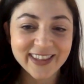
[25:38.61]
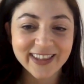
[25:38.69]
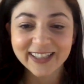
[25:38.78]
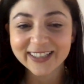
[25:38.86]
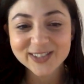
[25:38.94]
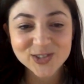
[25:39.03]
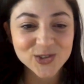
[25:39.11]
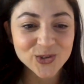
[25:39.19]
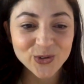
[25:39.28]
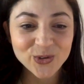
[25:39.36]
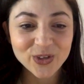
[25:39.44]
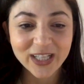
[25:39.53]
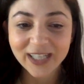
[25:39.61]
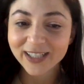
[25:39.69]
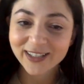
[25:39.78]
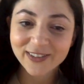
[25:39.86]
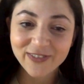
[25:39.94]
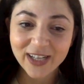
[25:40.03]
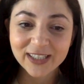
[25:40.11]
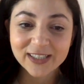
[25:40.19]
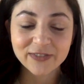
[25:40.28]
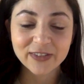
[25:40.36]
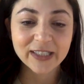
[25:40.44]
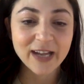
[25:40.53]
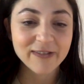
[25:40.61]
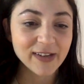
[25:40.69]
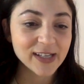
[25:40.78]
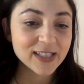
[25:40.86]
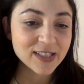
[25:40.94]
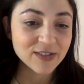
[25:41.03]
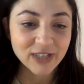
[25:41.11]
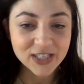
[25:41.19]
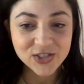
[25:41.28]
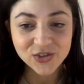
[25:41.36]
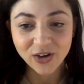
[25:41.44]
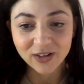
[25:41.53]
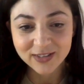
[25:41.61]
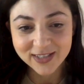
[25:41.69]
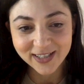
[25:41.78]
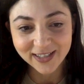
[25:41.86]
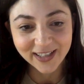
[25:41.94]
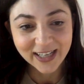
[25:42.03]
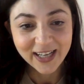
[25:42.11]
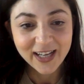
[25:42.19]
things to do and like finding different cafes and restaurants and